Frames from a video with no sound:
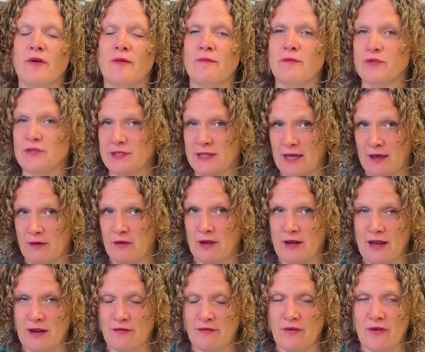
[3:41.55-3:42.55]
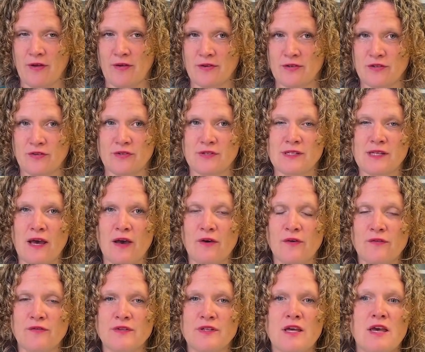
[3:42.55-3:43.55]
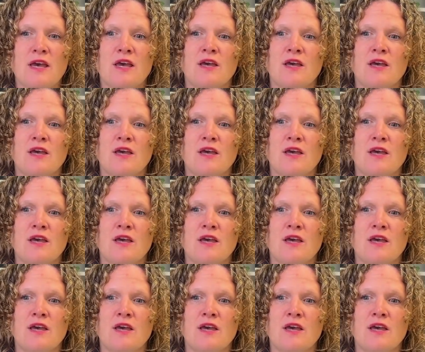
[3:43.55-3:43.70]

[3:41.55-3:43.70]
putting out an advert yourselves,